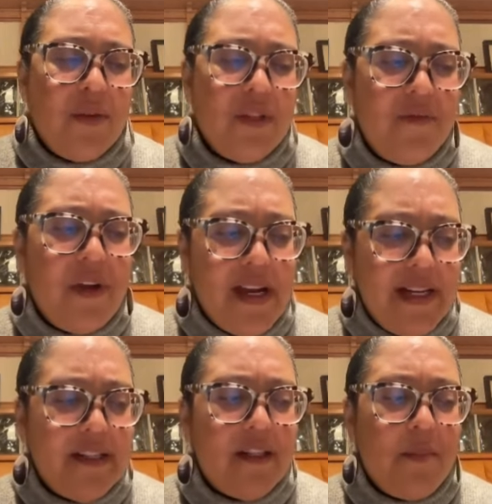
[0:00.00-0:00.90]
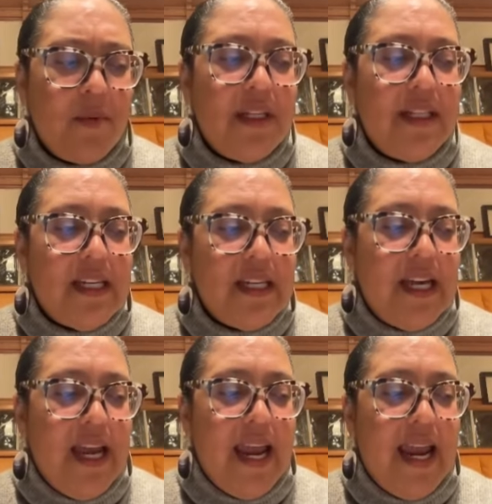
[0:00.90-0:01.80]
very
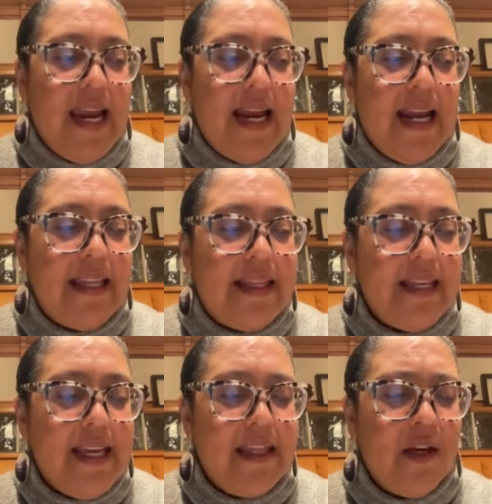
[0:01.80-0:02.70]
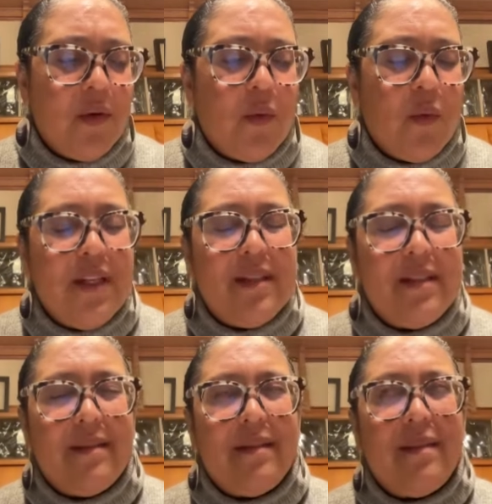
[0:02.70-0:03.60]
disappointing. And I think, and there
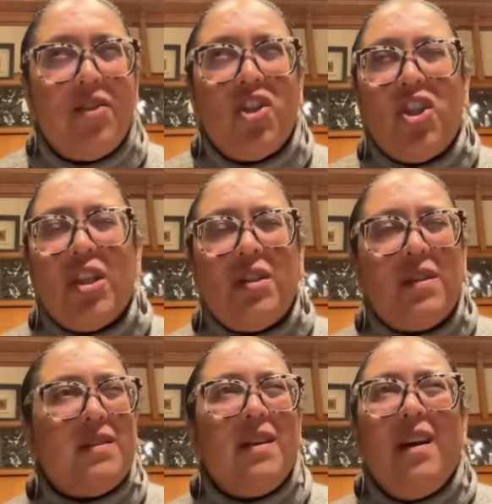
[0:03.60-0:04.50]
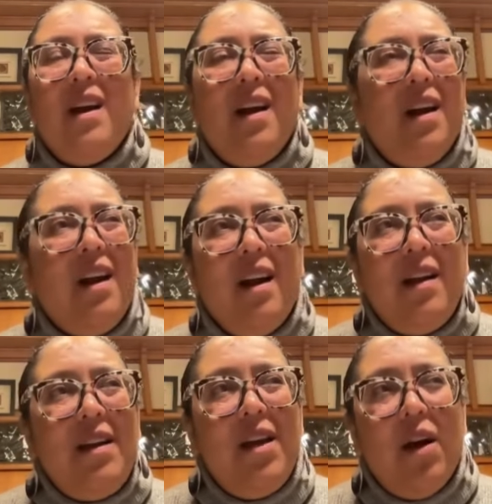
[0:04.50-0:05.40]
was just,
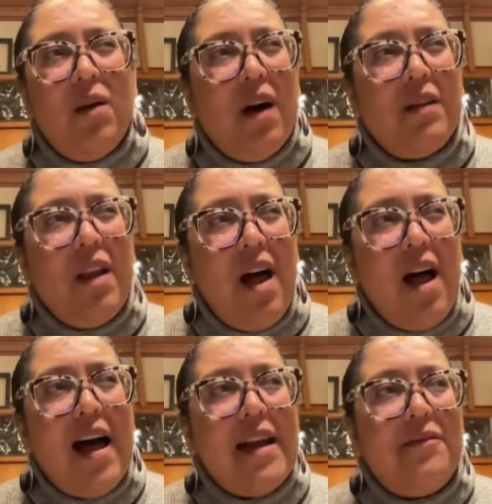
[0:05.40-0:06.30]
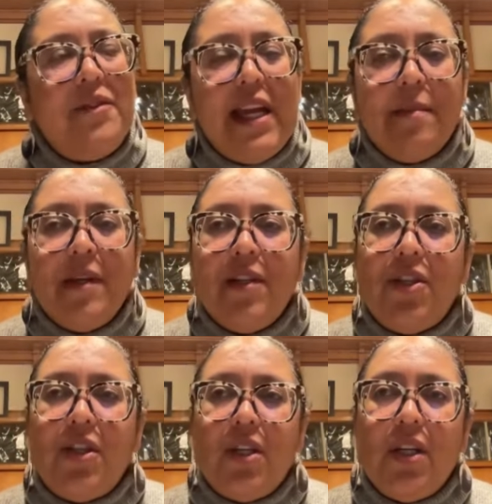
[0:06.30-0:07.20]
a lot of
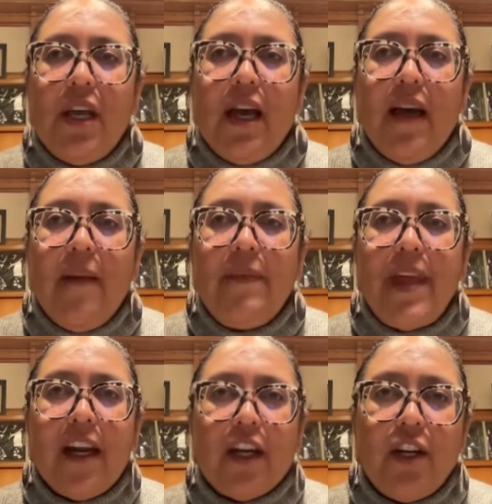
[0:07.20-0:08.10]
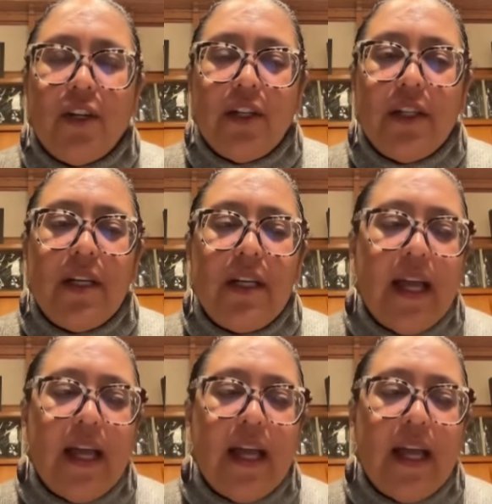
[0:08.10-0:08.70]
damage that occurred.